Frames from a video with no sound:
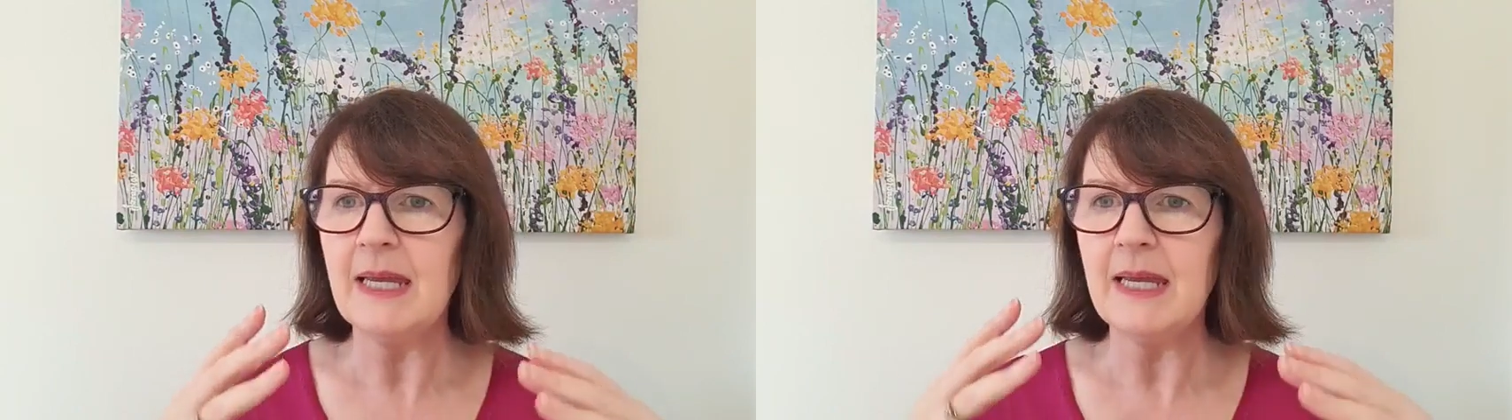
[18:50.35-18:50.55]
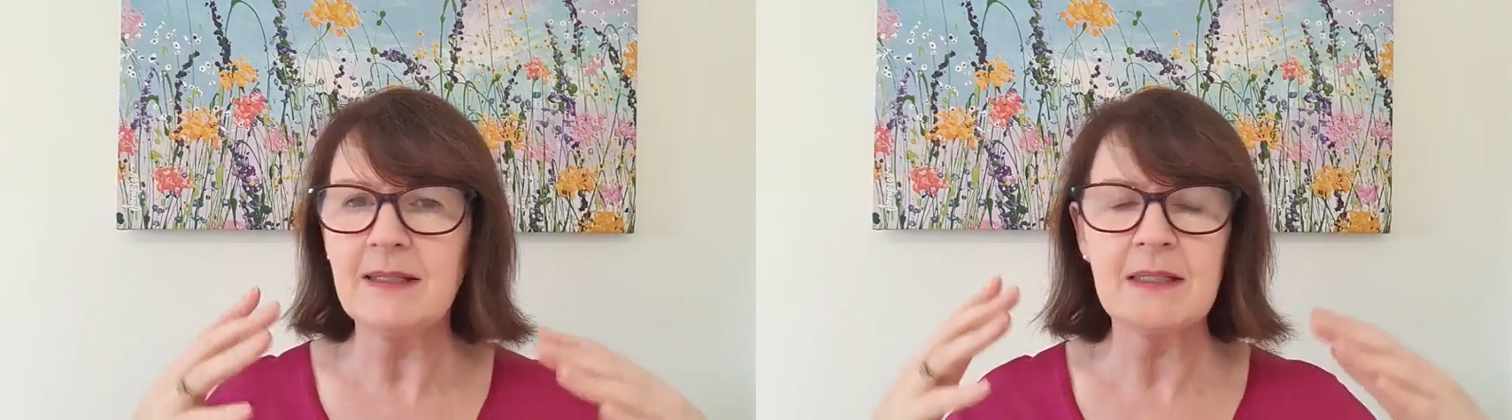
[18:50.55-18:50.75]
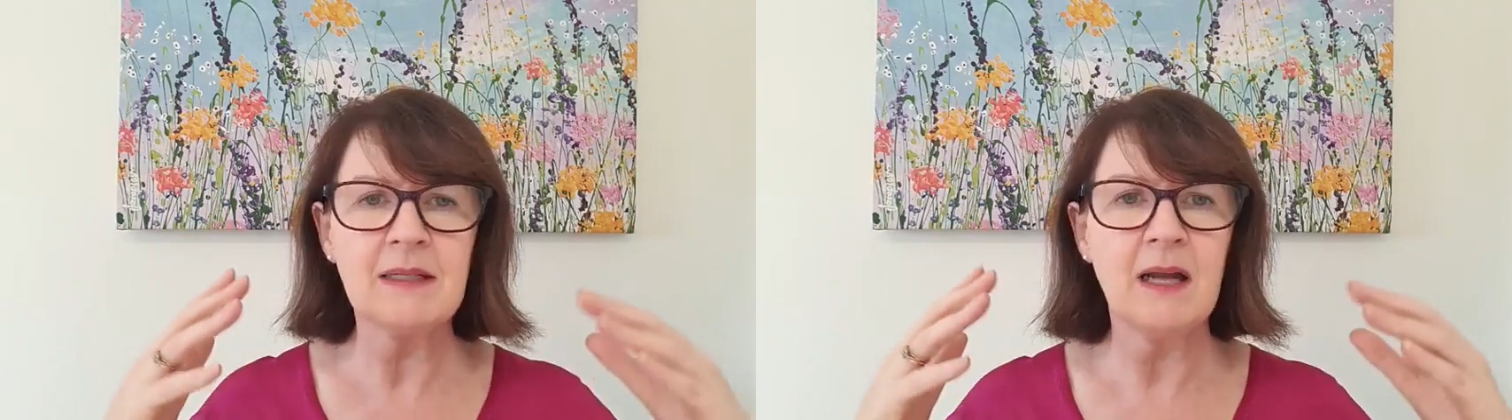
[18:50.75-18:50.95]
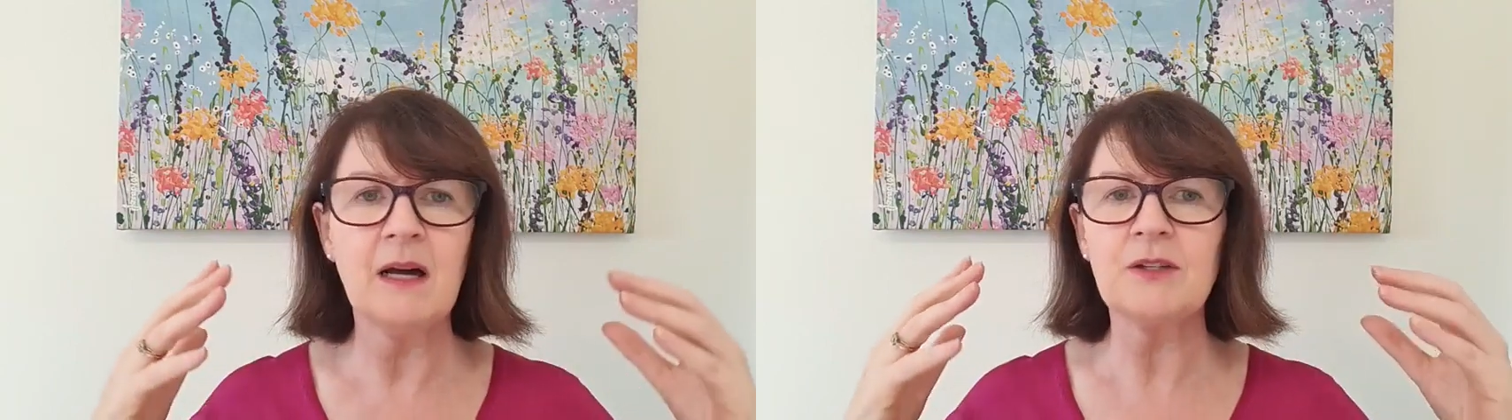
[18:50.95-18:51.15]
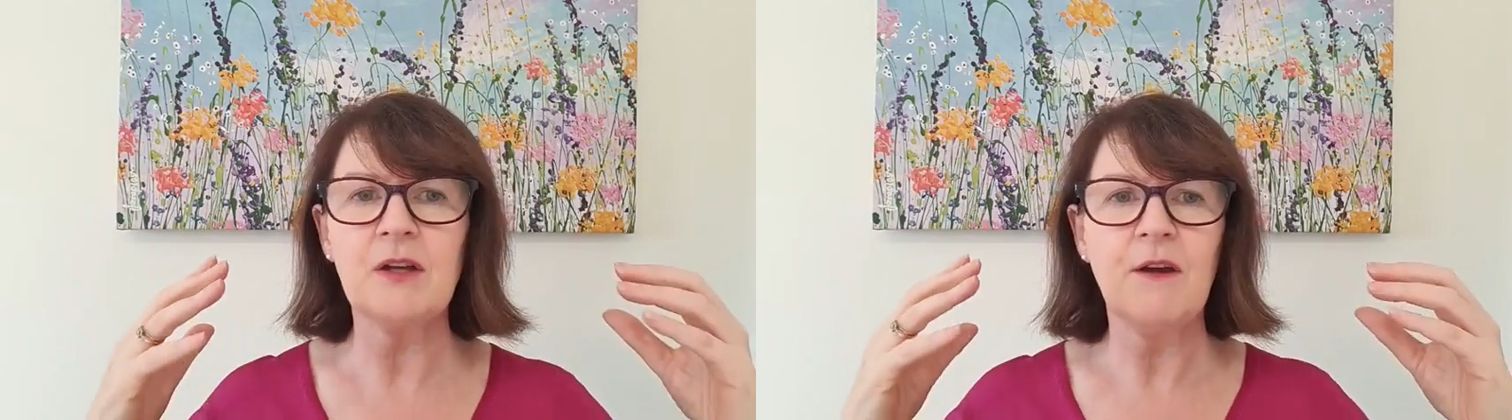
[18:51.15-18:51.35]
it's
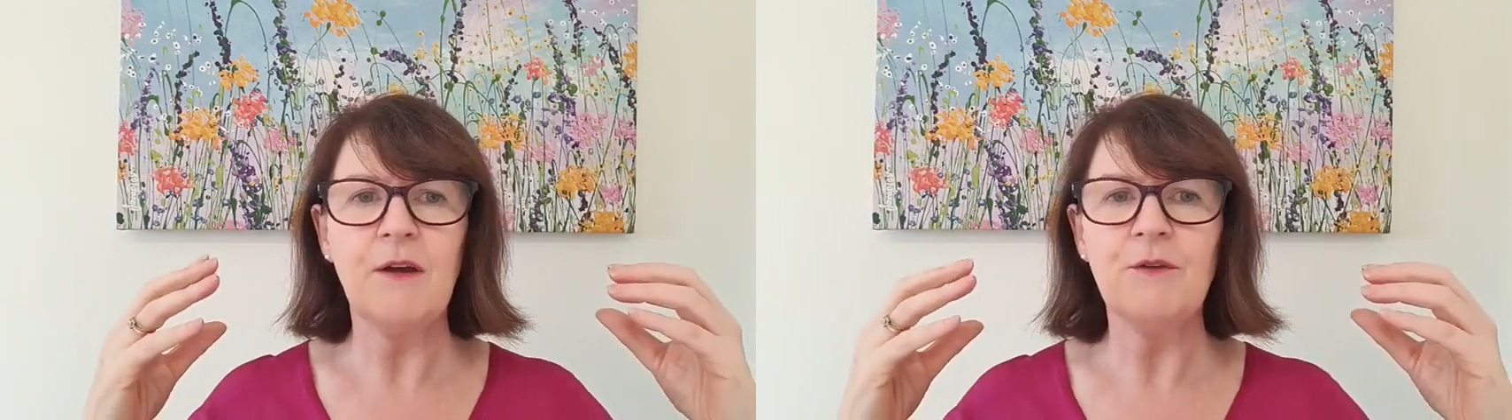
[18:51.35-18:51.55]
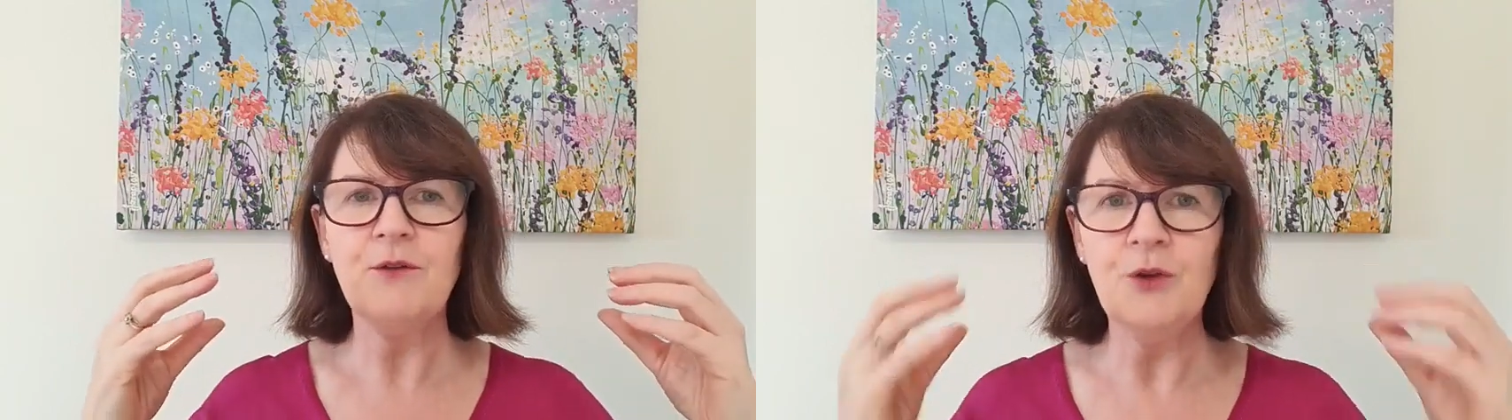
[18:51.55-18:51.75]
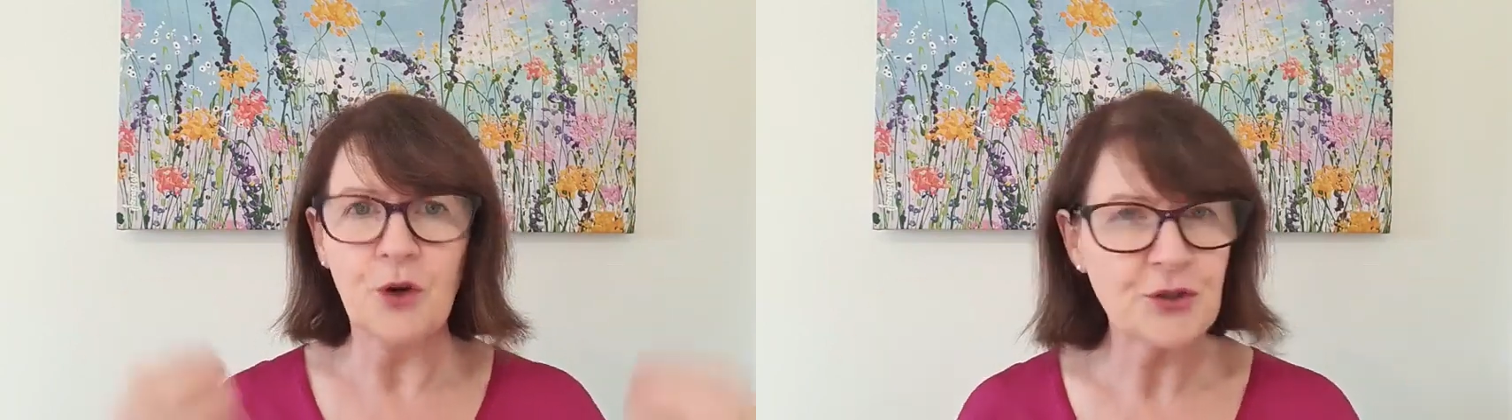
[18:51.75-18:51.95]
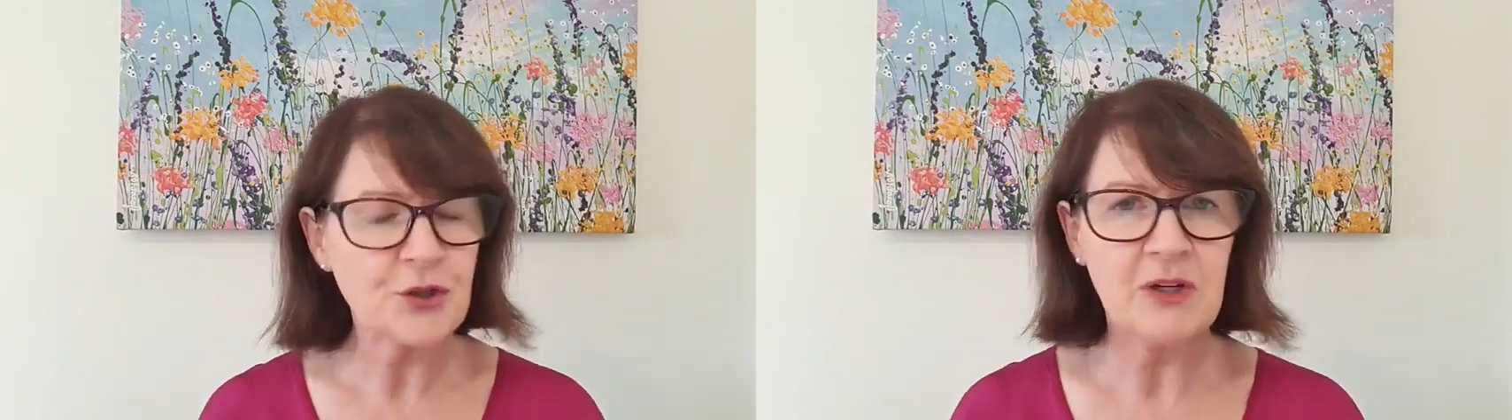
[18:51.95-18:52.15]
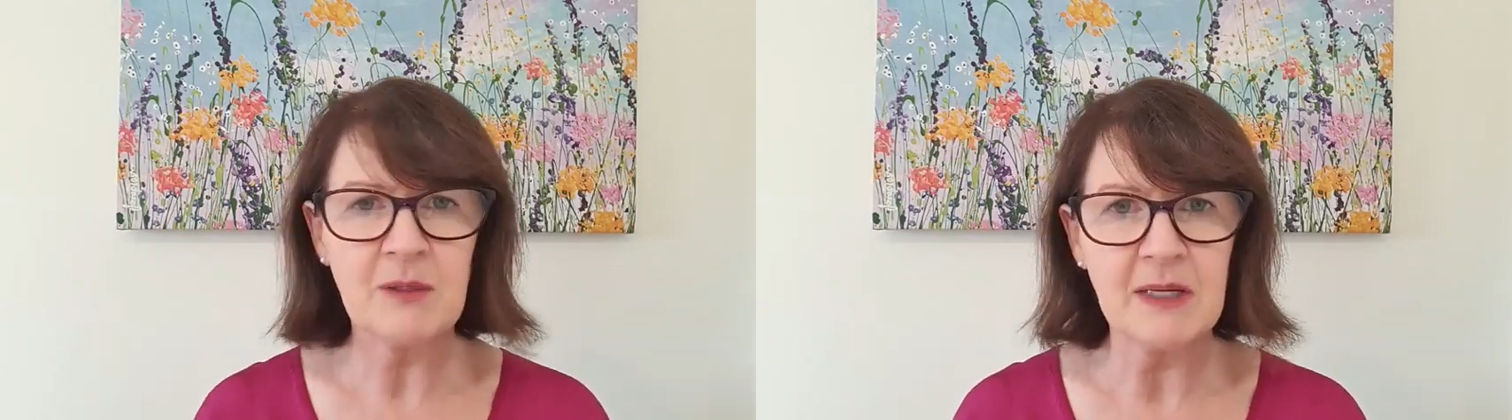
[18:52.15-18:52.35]
not
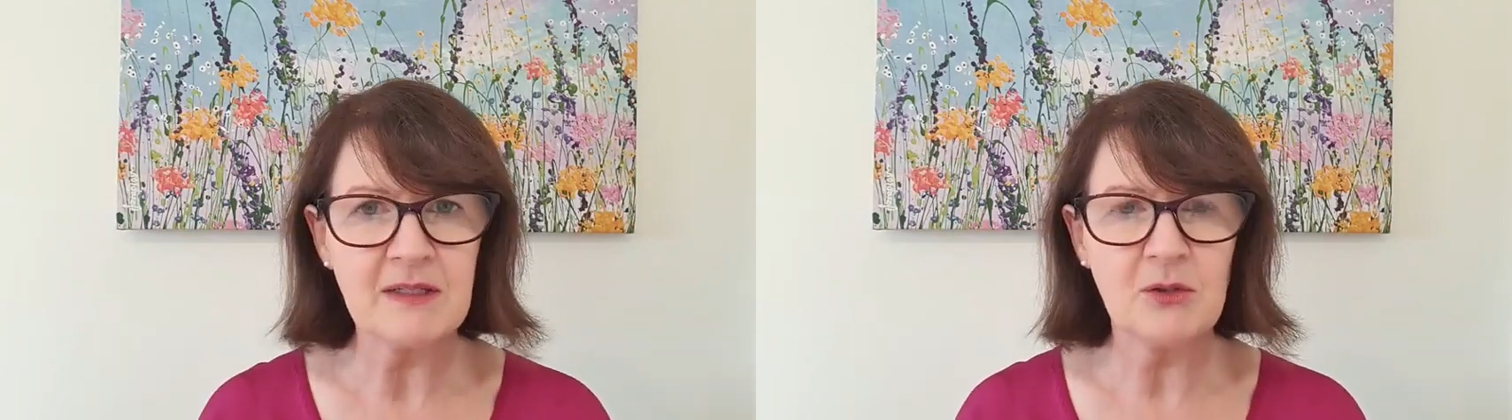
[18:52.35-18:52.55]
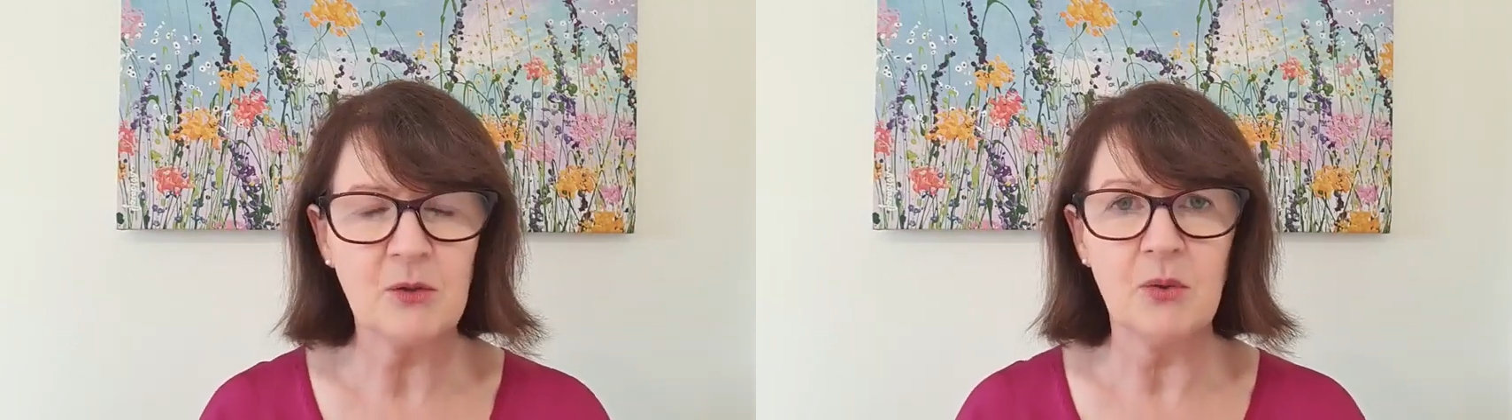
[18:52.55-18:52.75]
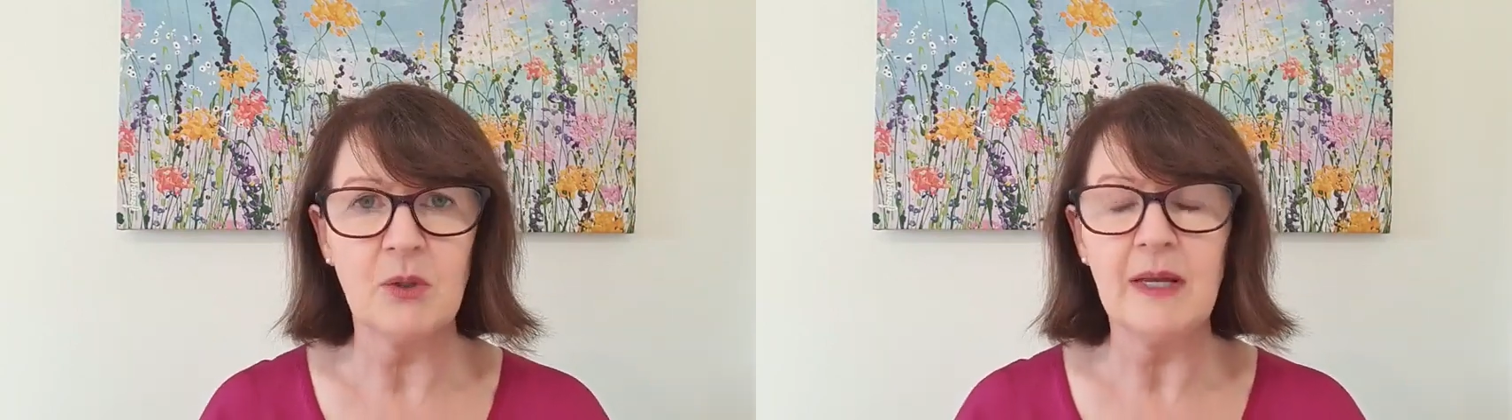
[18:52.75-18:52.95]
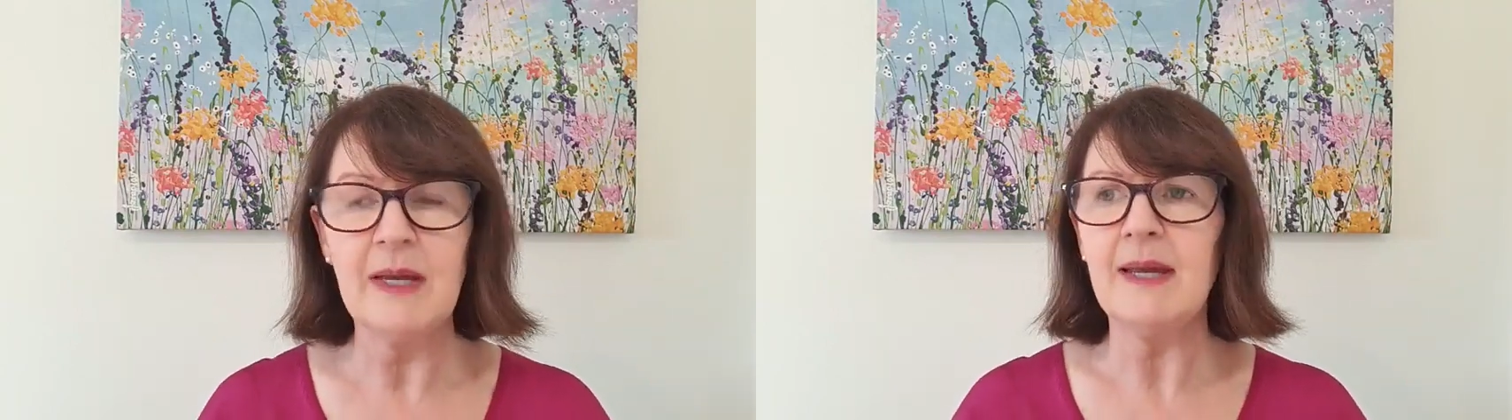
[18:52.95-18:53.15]
nurturing my soul.